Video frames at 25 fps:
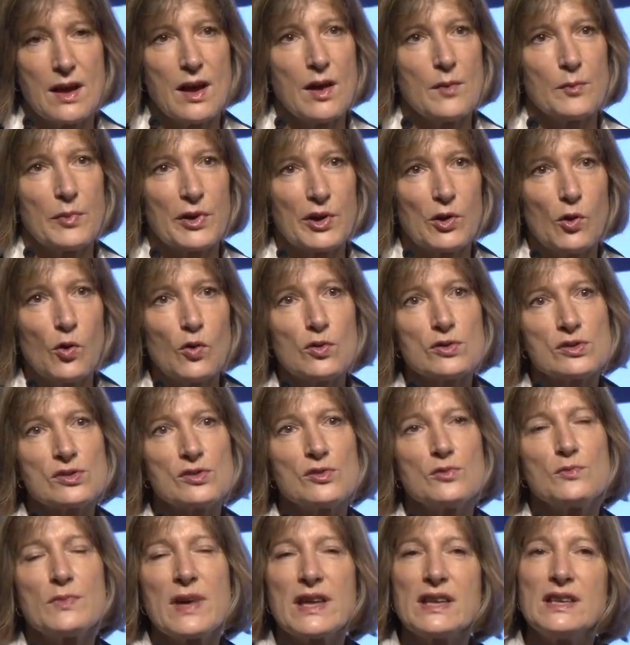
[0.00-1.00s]
But also
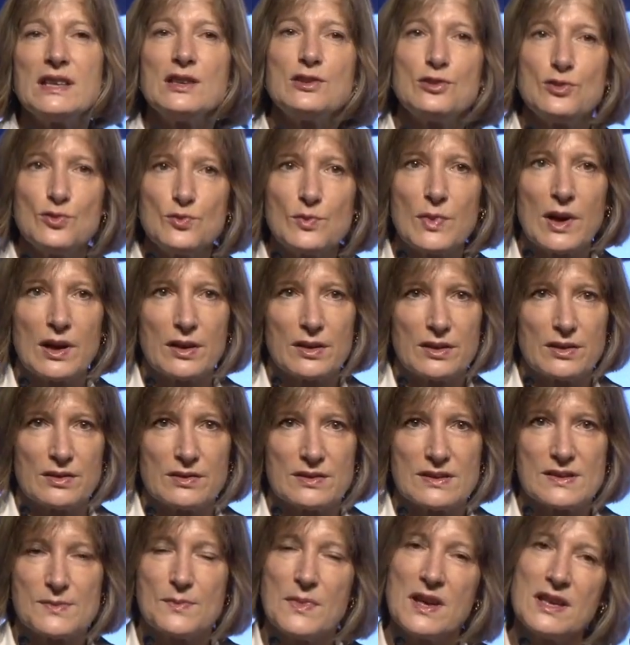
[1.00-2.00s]
many new
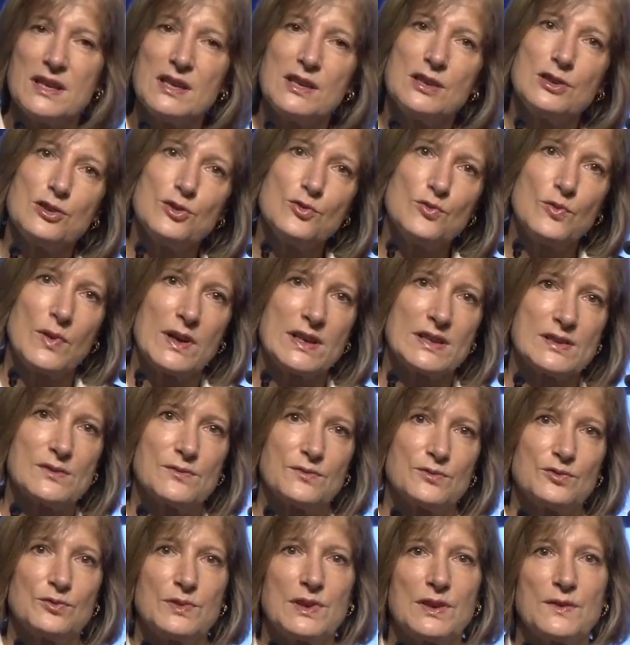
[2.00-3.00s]
markets, many new ways of
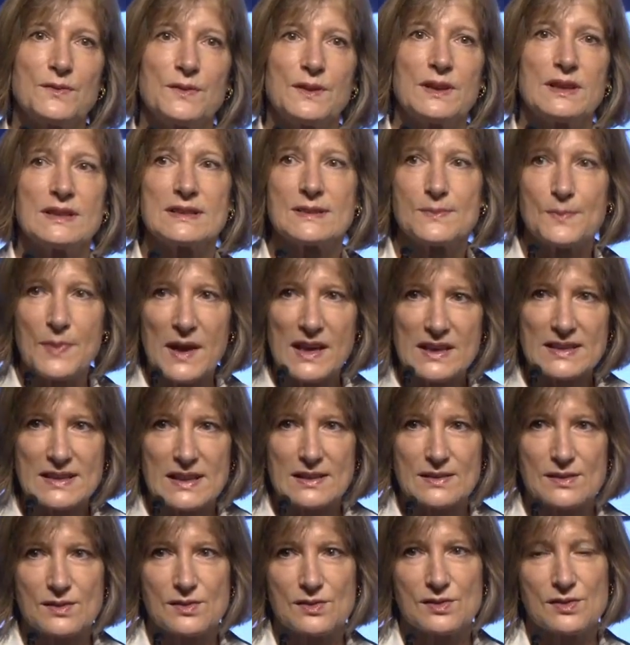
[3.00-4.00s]
doing things, space
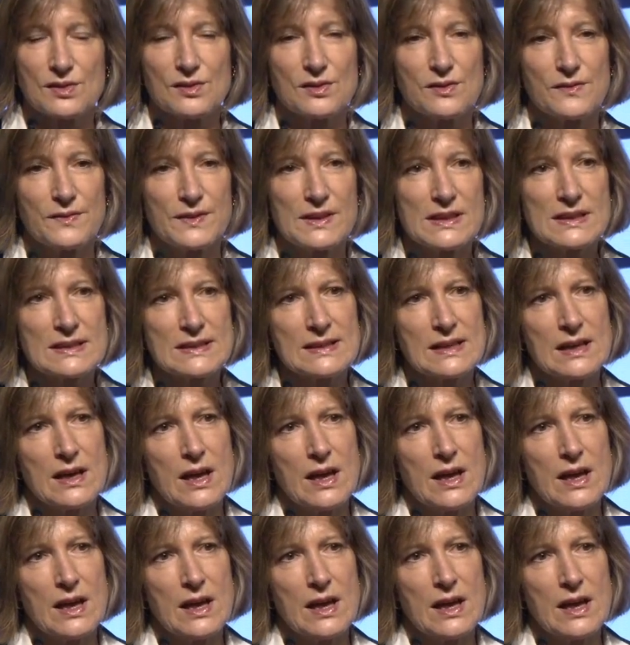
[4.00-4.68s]
as a service,